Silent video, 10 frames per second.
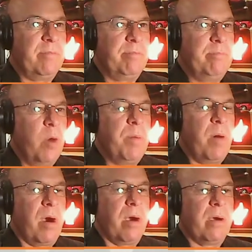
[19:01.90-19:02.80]

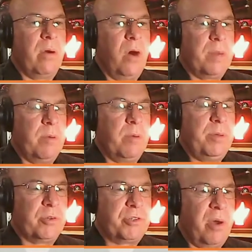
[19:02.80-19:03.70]
Mopar
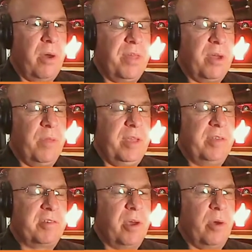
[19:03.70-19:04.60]
automobile show, I think, on the
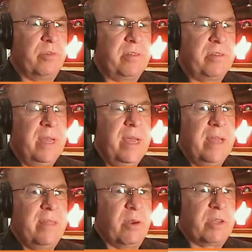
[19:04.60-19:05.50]
East Coast.
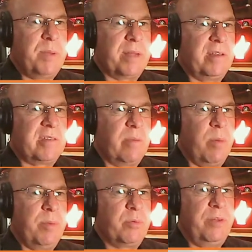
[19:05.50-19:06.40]
They're expecting
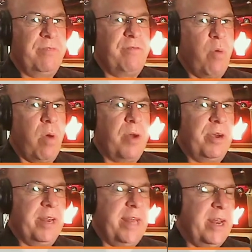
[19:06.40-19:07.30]
somewhere between
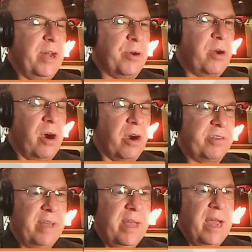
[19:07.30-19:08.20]
400 and 800
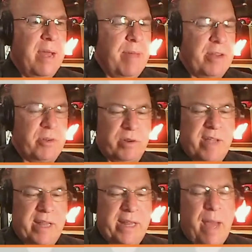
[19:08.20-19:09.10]
cars. I'm not sure
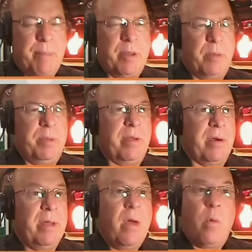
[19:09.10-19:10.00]
exactly how many will be
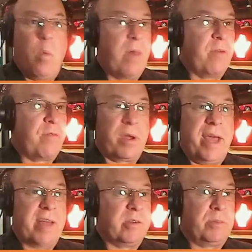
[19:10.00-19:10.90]
there. Weather
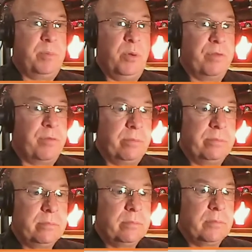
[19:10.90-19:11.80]
forecast looks
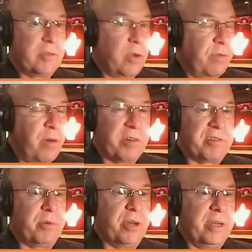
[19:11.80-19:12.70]
beautiful. So far,
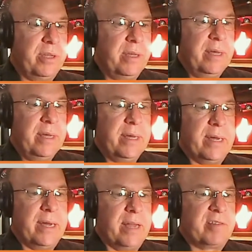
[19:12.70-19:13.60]
so good.
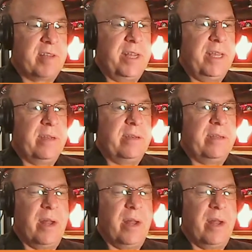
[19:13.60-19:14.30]
Sunny and,